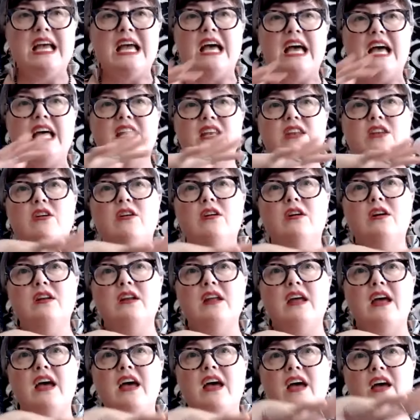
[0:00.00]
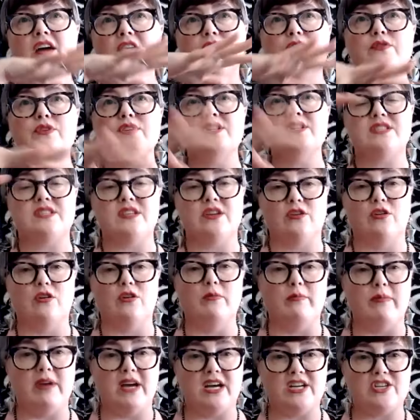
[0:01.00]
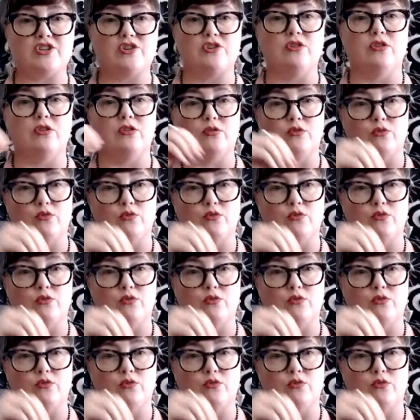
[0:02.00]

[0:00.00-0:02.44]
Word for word: And not every single magical